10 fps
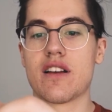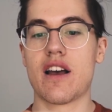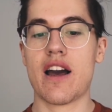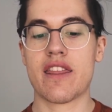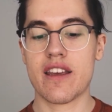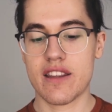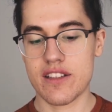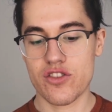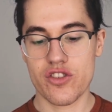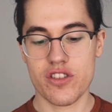I think
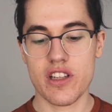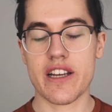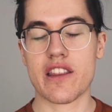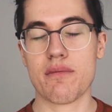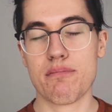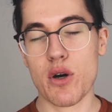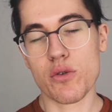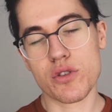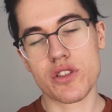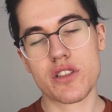that's just like the
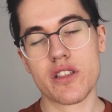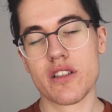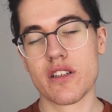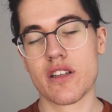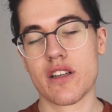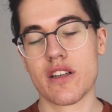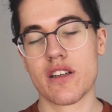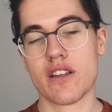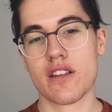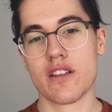most
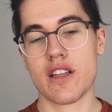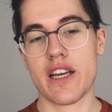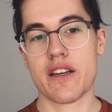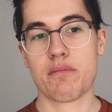like